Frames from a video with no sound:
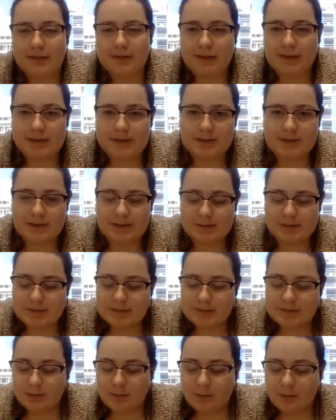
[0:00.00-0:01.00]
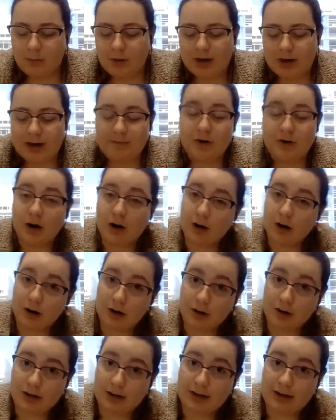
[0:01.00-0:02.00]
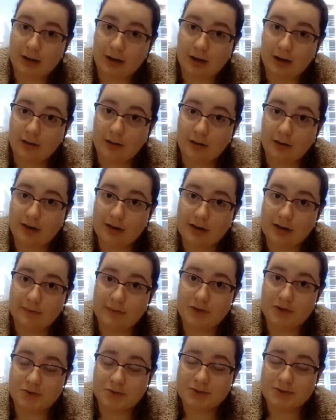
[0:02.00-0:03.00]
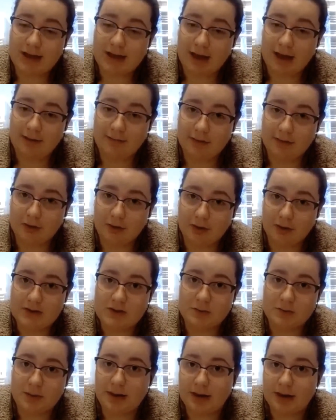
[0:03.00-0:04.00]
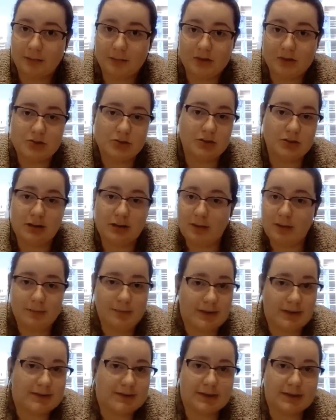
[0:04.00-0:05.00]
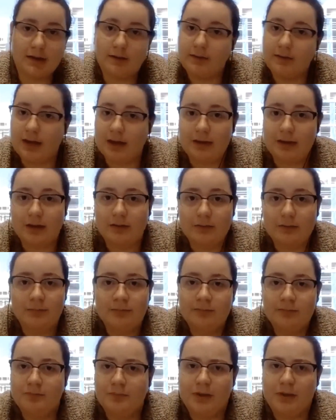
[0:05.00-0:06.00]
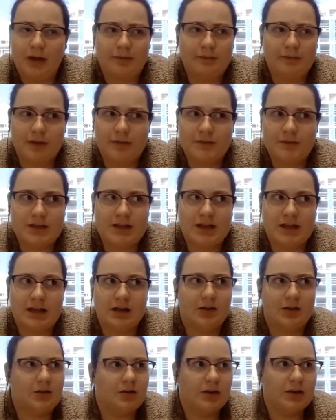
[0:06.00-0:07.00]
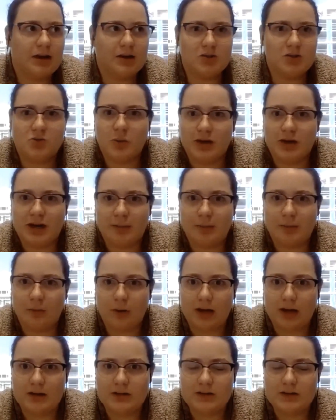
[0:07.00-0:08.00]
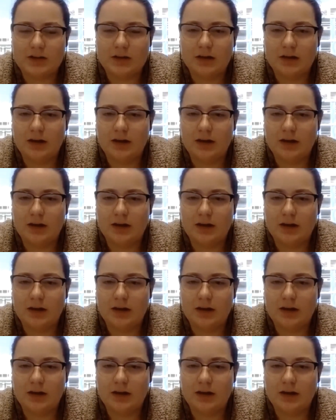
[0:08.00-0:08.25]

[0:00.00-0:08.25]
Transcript: This is what I've heard other individuals have increased by, which it might be significant, like a 15 or like a 20 point.